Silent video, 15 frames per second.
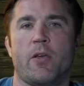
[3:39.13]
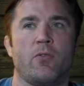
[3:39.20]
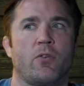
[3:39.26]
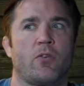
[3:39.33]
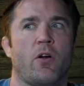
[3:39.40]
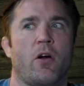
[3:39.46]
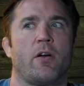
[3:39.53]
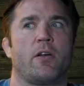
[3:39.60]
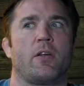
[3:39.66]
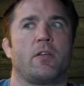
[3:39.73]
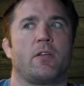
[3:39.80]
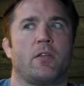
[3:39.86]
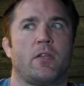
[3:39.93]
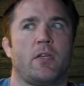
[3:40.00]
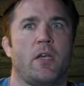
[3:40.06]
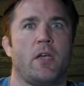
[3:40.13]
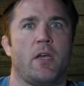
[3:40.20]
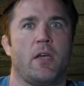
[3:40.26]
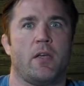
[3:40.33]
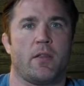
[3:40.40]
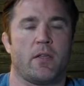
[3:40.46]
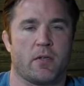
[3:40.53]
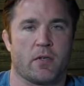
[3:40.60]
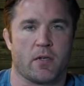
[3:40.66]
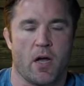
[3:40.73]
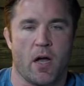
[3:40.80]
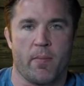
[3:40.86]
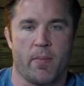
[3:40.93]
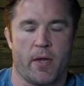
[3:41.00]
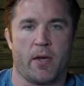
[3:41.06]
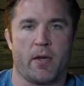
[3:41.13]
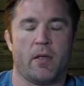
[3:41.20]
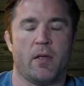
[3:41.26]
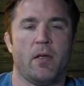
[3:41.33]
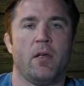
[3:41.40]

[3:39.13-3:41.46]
You started to see this coming.